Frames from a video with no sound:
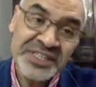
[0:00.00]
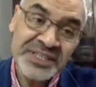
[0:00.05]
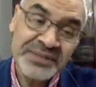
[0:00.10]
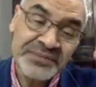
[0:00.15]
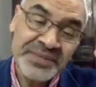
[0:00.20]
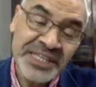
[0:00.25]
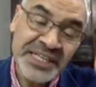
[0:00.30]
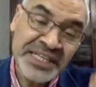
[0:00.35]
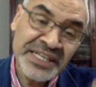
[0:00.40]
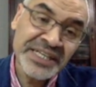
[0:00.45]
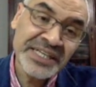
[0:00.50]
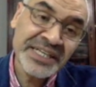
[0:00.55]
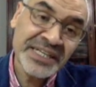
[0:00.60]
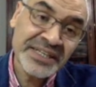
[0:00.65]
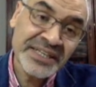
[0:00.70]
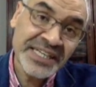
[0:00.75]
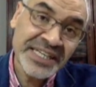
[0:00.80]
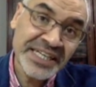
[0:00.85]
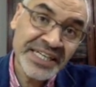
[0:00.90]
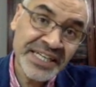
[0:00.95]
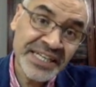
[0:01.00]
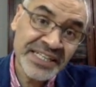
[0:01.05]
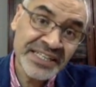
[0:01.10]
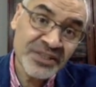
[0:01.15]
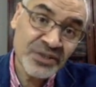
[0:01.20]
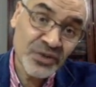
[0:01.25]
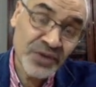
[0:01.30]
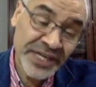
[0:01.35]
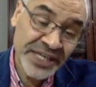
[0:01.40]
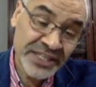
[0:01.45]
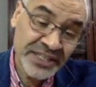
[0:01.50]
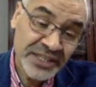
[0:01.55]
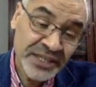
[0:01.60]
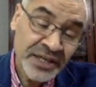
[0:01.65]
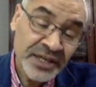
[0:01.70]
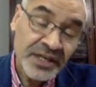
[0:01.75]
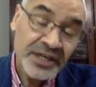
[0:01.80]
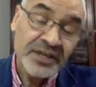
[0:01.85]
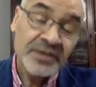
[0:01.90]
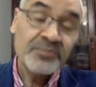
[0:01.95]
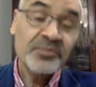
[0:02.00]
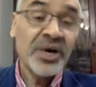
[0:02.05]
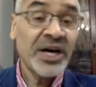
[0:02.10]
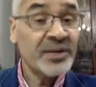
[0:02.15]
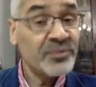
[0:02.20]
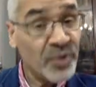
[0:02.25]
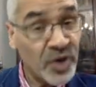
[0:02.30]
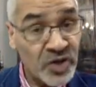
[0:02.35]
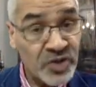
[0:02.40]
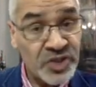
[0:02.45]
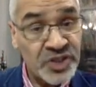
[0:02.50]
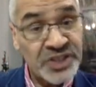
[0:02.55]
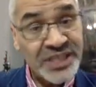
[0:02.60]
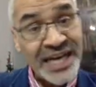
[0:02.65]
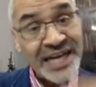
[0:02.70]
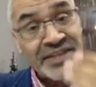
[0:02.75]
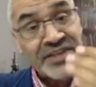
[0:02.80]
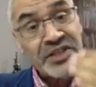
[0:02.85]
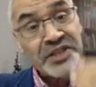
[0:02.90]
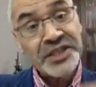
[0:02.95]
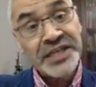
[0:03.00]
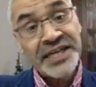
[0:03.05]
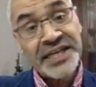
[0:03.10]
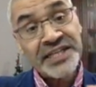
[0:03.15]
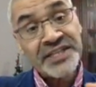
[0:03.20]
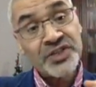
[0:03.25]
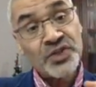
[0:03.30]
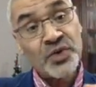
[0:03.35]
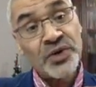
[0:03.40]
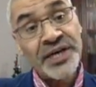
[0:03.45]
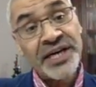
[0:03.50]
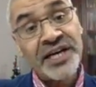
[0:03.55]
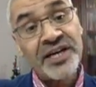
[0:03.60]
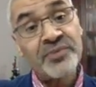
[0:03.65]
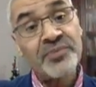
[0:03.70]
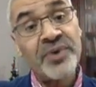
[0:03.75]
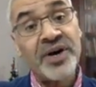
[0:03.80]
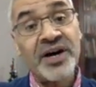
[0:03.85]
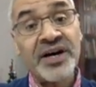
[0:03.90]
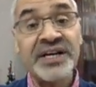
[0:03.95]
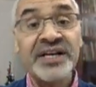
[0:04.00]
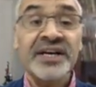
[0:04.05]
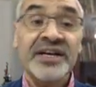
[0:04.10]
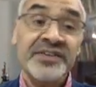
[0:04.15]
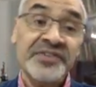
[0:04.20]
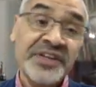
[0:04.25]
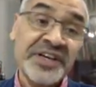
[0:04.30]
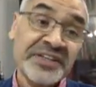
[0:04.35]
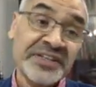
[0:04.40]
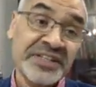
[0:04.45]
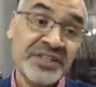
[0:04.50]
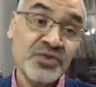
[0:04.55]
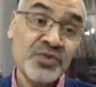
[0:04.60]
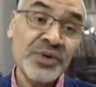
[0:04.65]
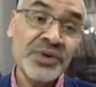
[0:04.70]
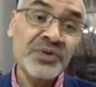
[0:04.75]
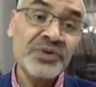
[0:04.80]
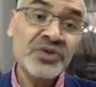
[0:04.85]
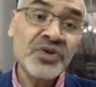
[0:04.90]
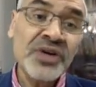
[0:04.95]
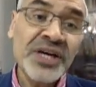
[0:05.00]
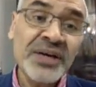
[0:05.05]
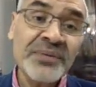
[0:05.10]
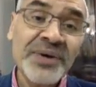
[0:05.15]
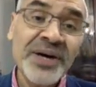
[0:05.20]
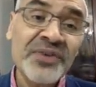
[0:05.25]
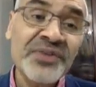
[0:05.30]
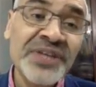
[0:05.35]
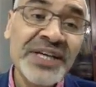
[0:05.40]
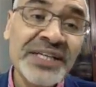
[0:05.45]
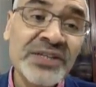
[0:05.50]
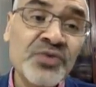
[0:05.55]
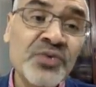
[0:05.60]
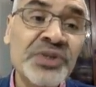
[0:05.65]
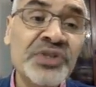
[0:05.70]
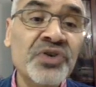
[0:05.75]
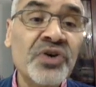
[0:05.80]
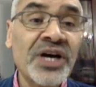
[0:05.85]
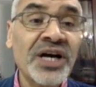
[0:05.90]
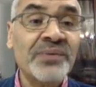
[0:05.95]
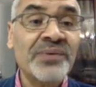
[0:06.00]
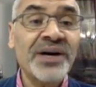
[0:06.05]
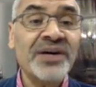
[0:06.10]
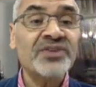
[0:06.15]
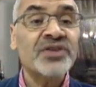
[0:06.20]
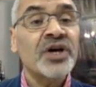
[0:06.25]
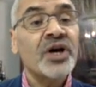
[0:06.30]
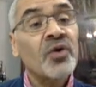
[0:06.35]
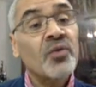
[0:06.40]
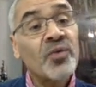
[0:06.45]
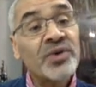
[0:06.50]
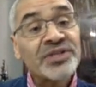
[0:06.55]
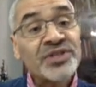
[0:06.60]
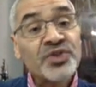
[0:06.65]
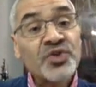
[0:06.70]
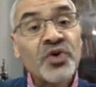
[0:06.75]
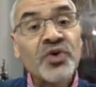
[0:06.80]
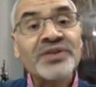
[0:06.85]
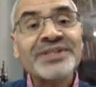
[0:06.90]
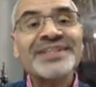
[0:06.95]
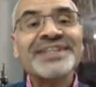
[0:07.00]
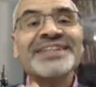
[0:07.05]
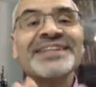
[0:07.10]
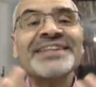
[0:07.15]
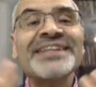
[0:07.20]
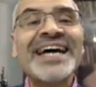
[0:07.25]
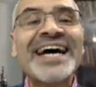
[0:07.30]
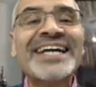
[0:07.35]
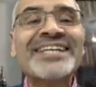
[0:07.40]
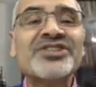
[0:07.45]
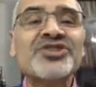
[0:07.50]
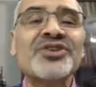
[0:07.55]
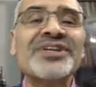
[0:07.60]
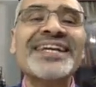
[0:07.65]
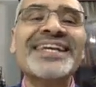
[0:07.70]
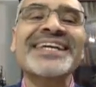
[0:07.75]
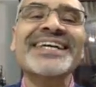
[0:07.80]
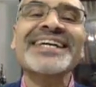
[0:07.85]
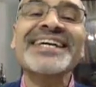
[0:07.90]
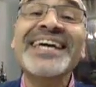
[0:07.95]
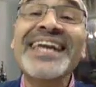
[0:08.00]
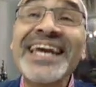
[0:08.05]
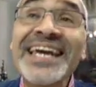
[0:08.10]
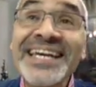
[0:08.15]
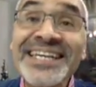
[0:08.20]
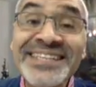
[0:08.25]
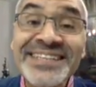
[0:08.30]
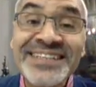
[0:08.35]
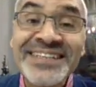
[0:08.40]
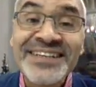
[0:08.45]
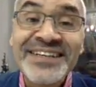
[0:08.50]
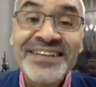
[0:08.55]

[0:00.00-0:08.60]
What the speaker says: the increase occurred by births and the decrease occurred by deaths. When we talk about this, we talk about what's called natural increase.